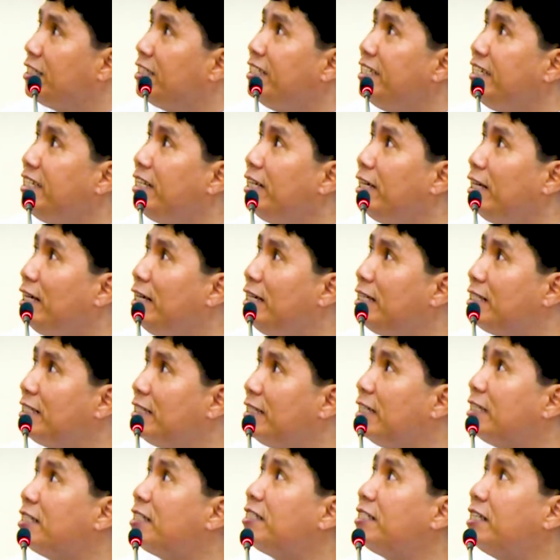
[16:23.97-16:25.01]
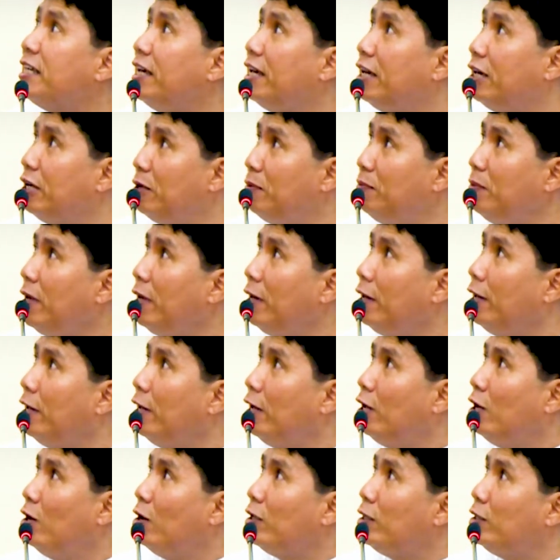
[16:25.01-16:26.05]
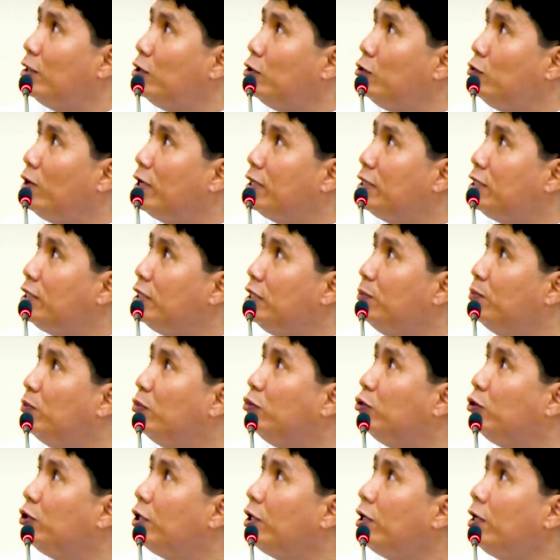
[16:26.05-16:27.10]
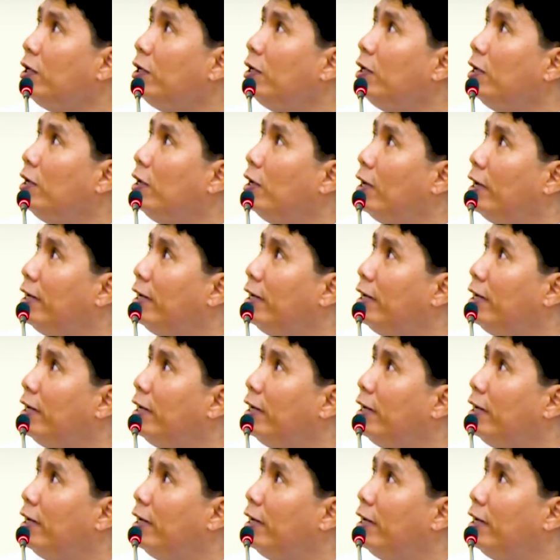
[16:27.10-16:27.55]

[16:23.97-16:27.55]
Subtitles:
scene is the same. You can see Buddha.